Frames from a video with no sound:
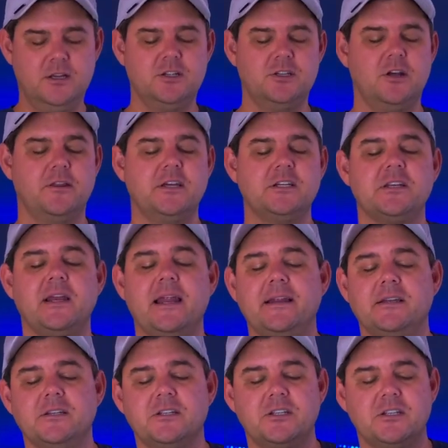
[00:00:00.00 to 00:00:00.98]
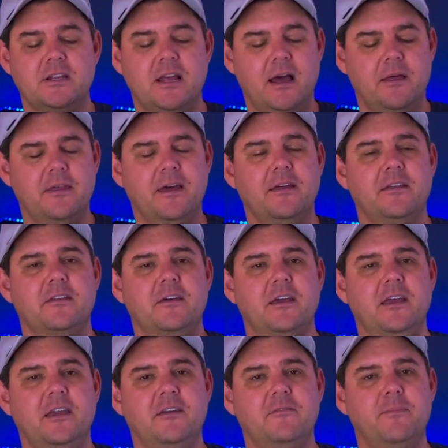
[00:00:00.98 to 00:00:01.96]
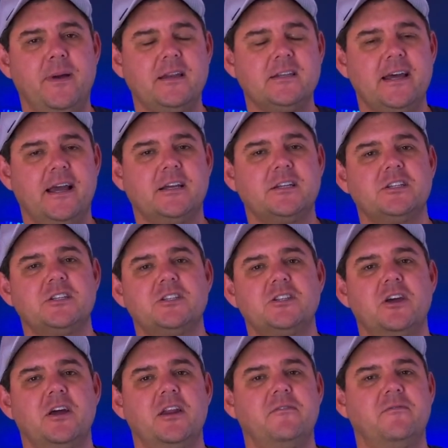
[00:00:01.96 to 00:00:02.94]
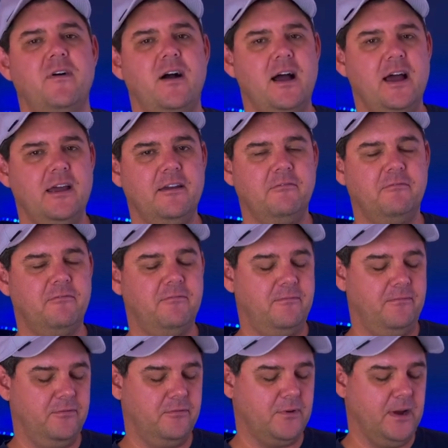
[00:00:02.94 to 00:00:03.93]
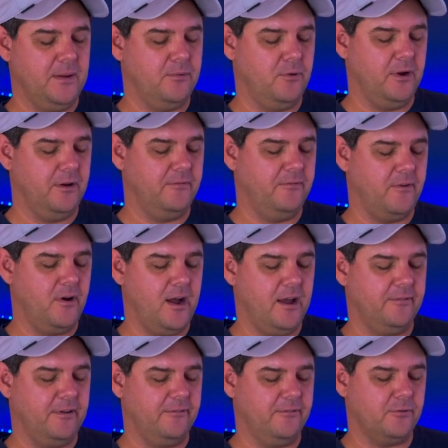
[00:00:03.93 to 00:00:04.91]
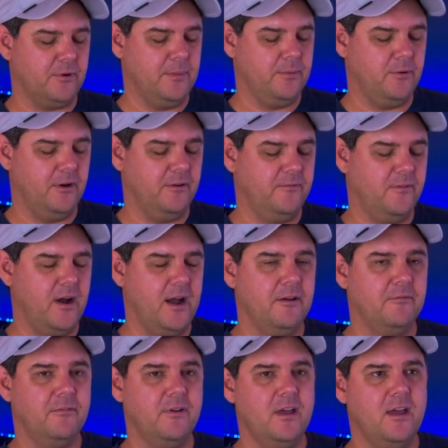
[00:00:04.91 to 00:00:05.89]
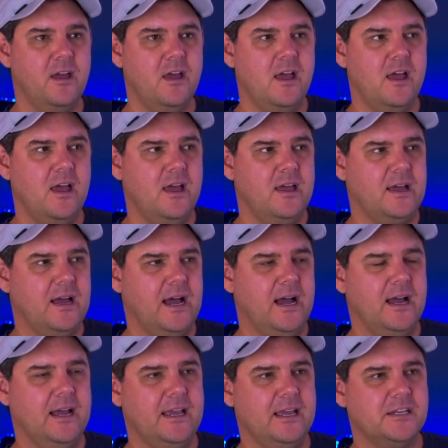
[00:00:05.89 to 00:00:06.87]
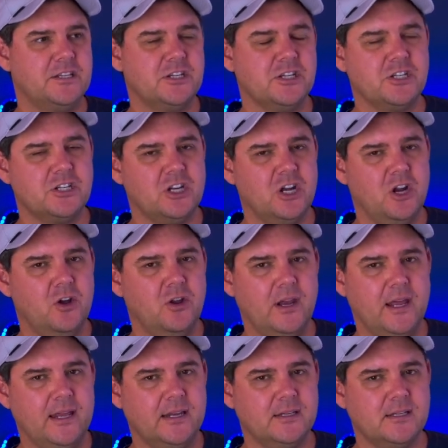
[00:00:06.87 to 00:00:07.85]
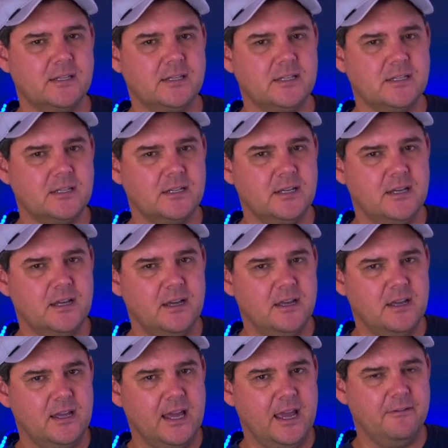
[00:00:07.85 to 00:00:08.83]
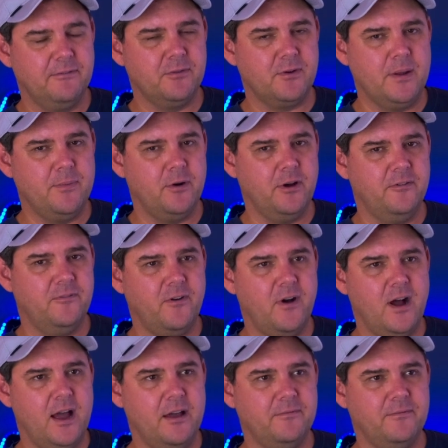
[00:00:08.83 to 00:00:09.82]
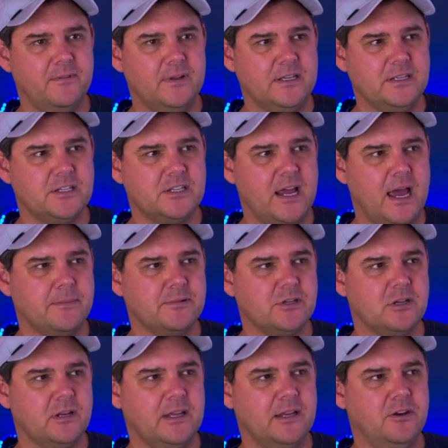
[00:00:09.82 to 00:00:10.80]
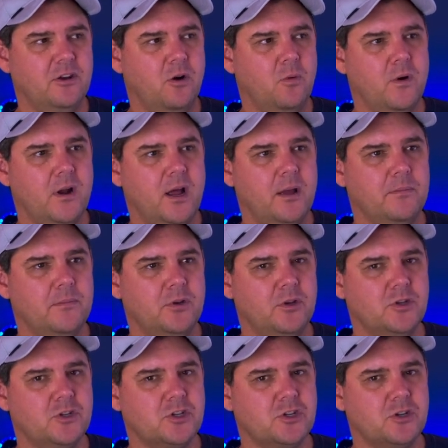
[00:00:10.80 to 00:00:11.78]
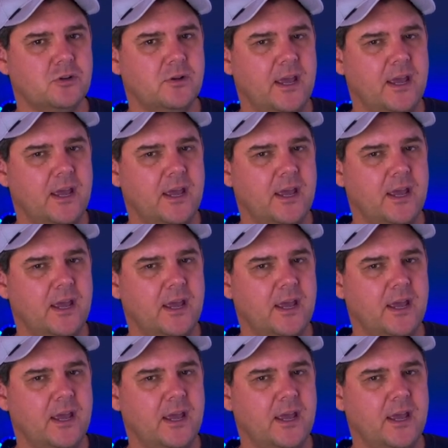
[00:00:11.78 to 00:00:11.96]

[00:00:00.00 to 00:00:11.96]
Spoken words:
So this lens, the Pentax 35 3.5, f3.5, it's a slow lens. f3.5 is absolutely not what I'm used to.